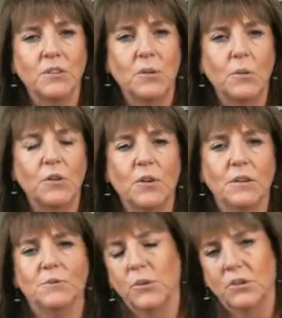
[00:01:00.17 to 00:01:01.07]
to know what you
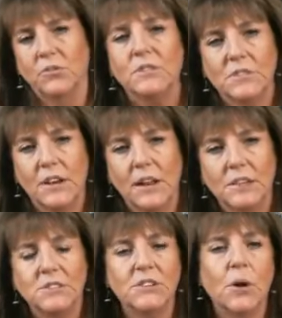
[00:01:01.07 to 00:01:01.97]
guys were interested
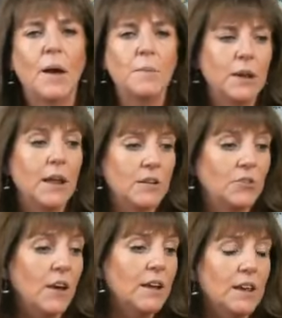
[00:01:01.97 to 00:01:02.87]
in. So I'm going to
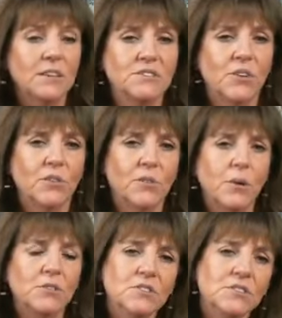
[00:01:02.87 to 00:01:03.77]
try and answer all the
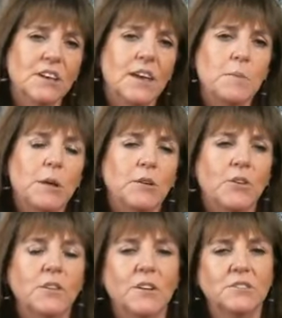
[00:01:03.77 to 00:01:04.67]
questions that came in
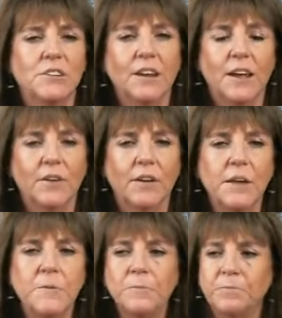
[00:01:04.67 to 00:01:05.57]
earlier today. All
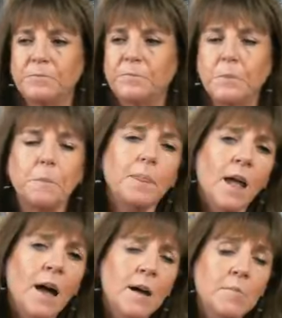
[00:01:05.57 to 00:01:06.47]
right.
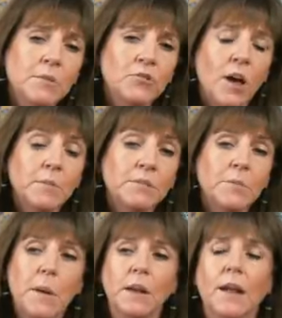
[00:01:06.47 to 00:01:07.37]
Chops
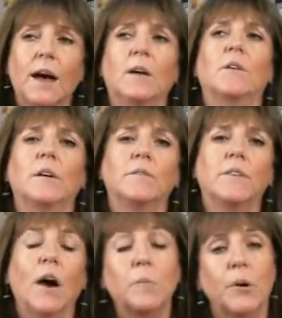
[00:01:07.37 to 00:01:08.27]
are made out of
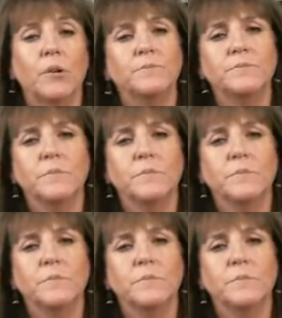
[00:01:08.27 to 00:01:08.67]
copper